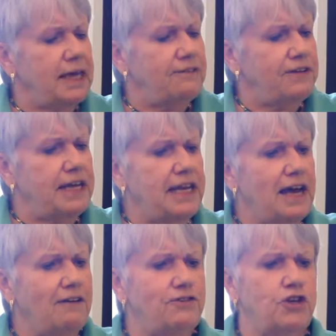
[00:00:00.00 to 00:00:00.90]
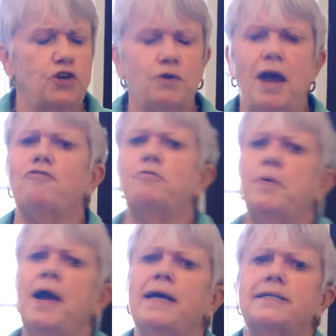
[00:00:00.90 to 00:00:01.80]
if any of you
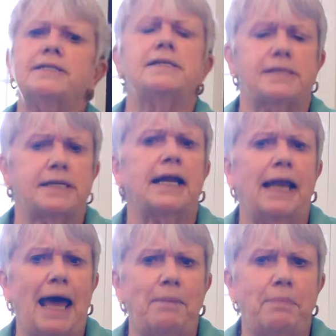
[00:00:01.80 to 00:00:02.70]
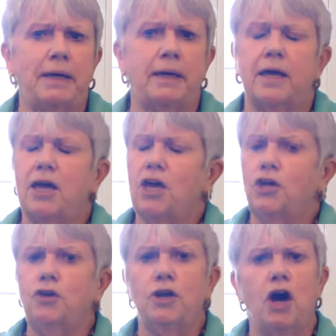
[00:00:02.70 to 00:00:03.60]
have practiced clapping.
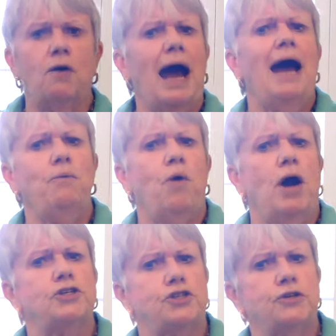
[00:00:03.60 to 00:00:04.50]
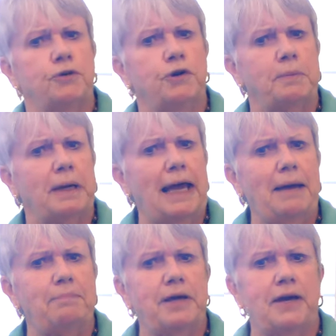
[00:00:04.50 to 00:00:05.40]
You know, I watched a group
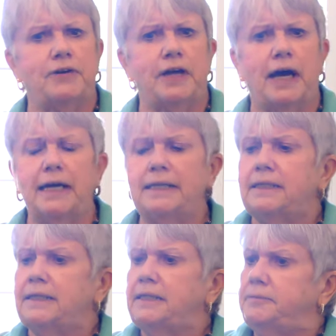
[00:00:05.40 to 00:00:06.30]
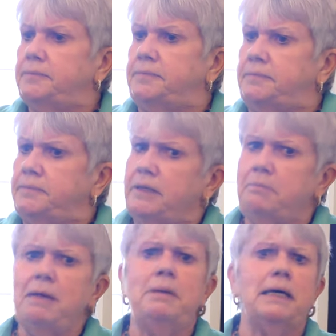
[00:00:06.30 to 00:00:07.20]
clap the other night. It
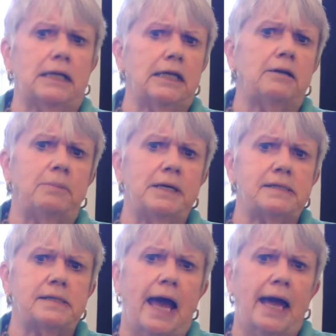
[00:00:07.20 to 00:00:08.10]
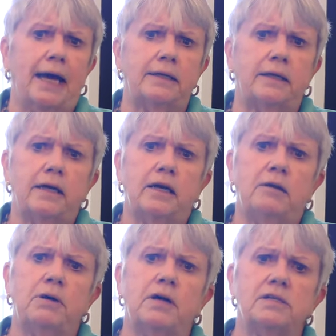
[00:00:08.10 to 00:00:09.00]
made me a little bit sad
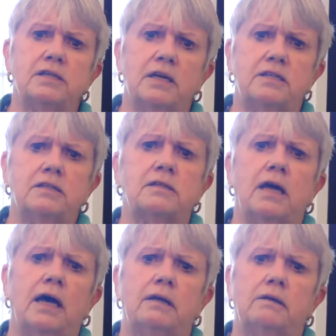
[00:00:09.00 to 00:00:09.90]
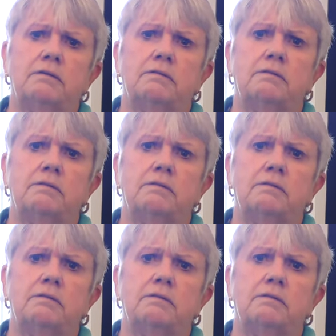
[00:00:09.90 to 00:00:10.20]
because they just kind of